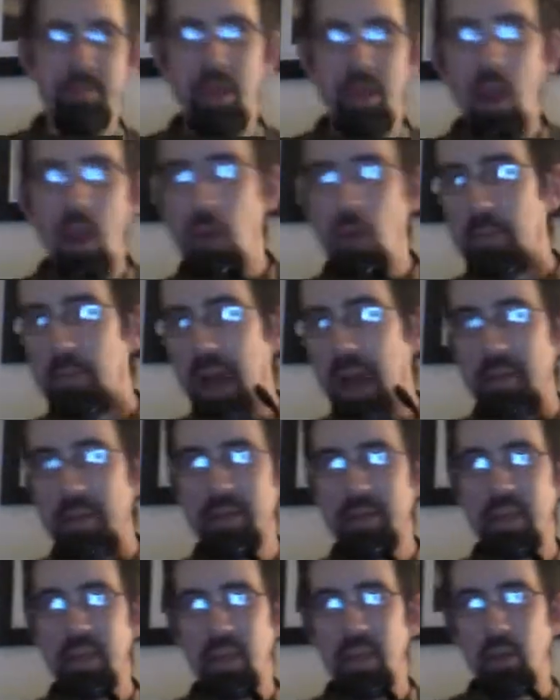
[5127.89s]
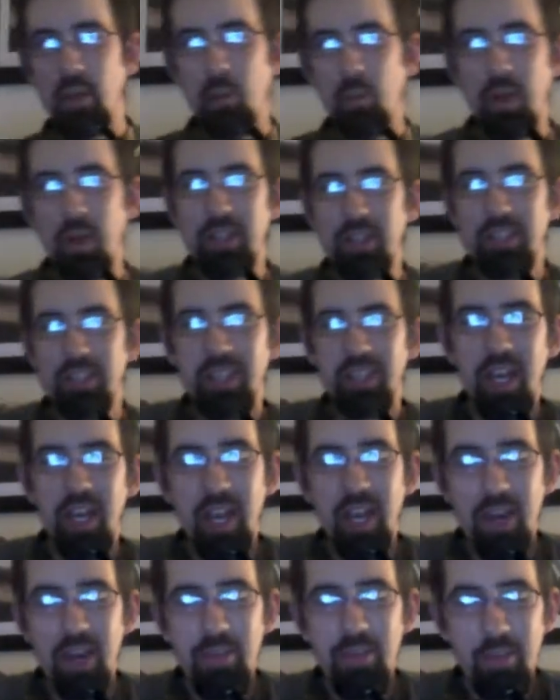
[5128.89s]
Obamacare was
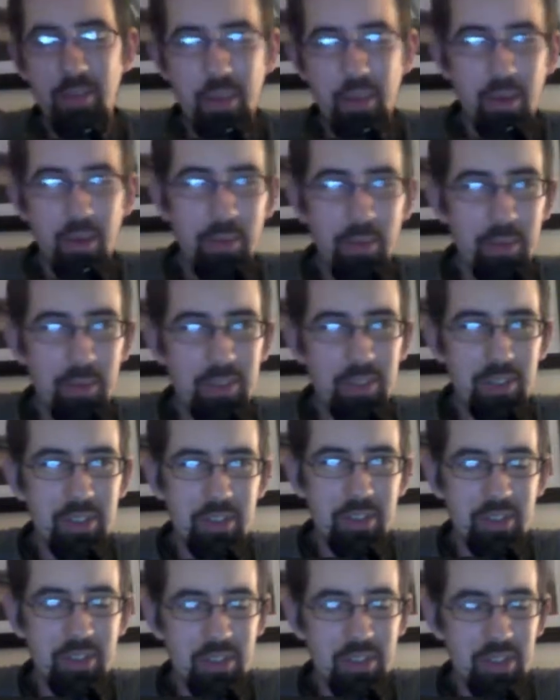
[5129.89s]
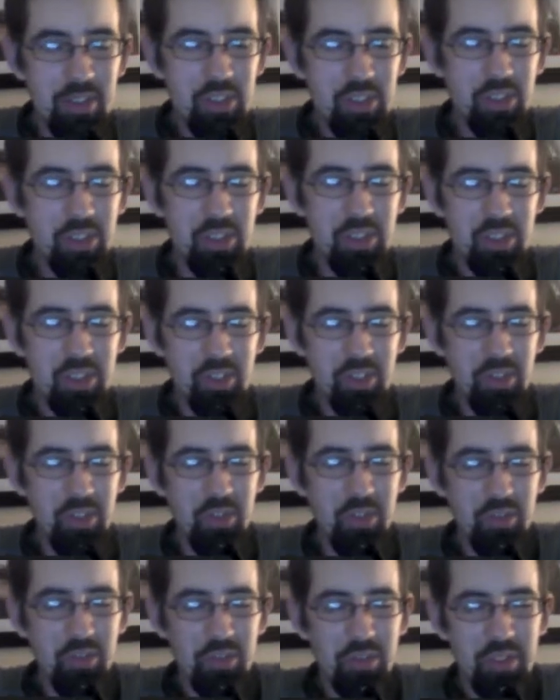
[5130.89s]
just
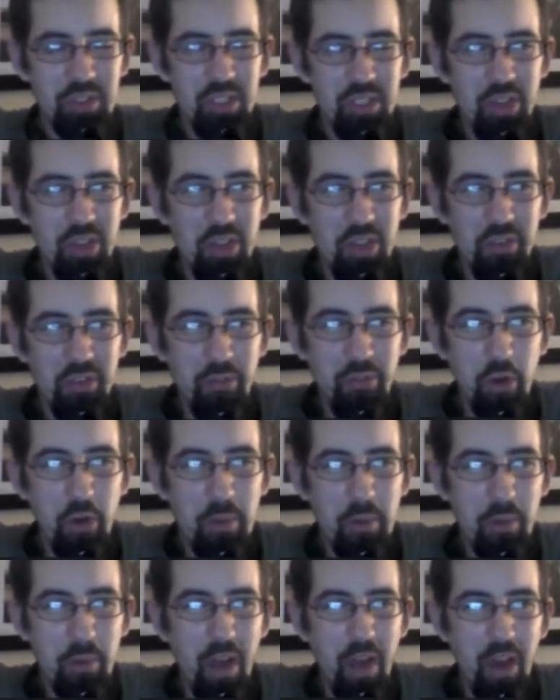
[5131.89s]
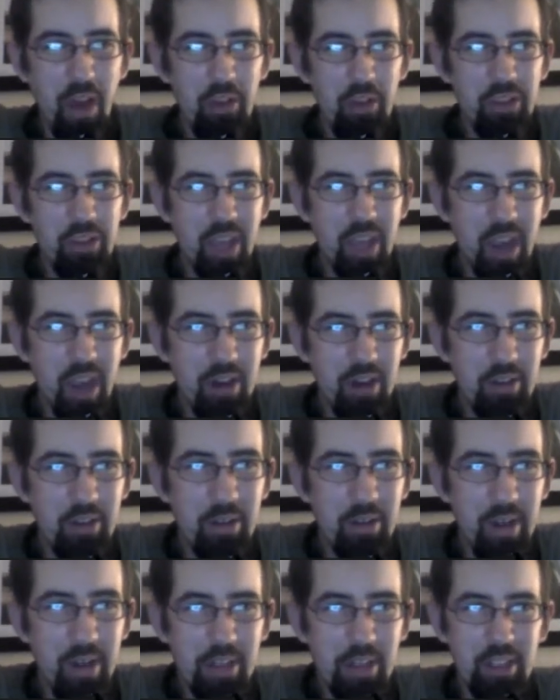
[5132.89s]
still the affordable health care.
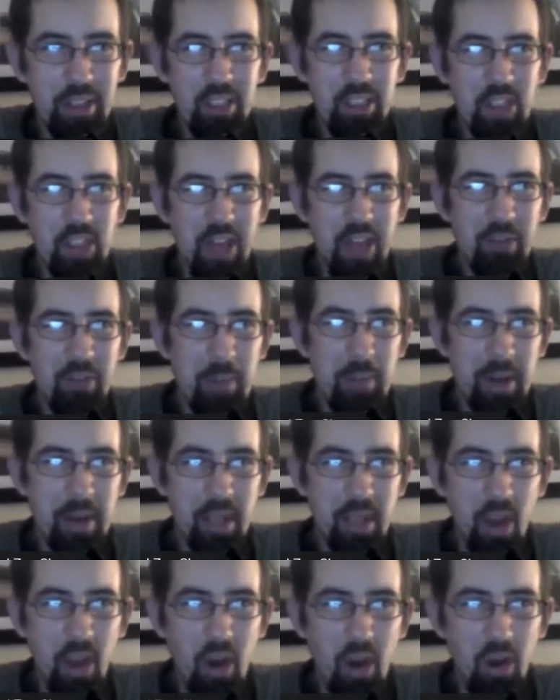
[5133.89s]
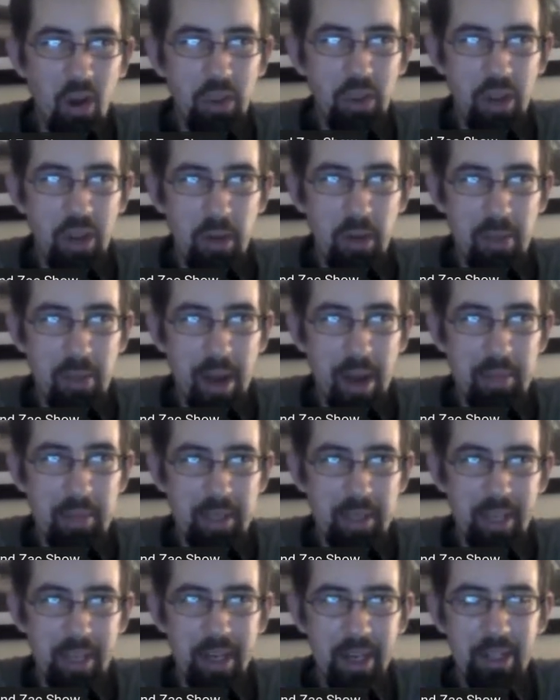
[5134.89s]
Everybody called it
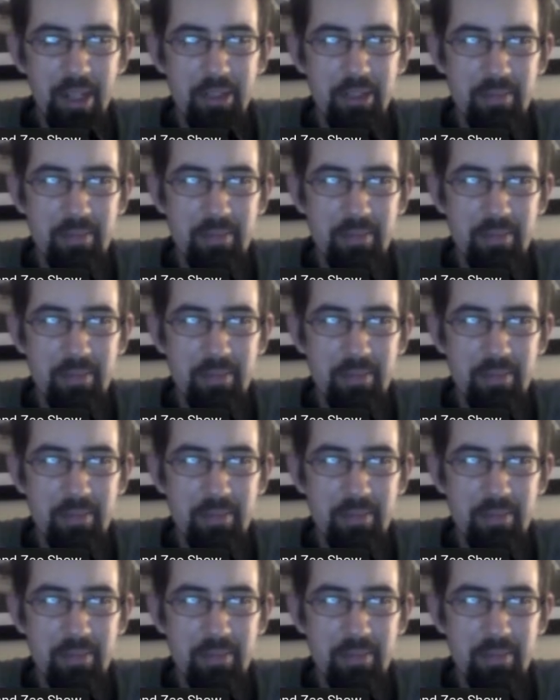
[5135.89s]
Obamacare.